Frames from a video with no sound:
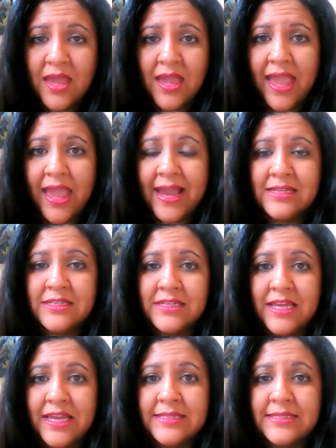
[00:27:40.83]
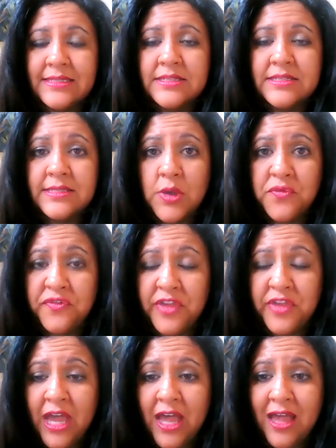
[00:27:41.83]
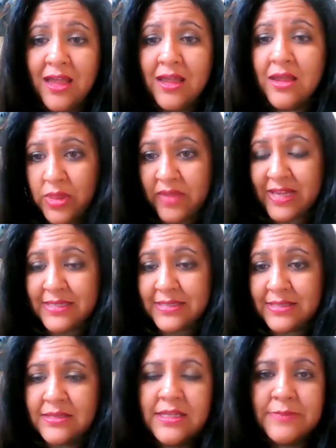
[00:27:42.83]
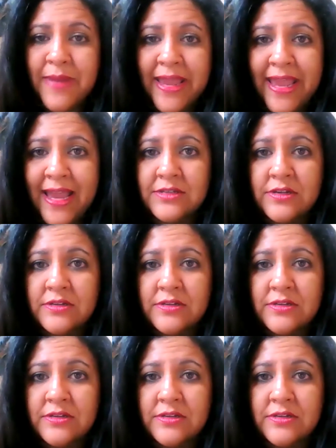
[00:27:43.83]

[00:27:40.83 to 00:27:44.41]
And it's Sophia Olivas is my handle.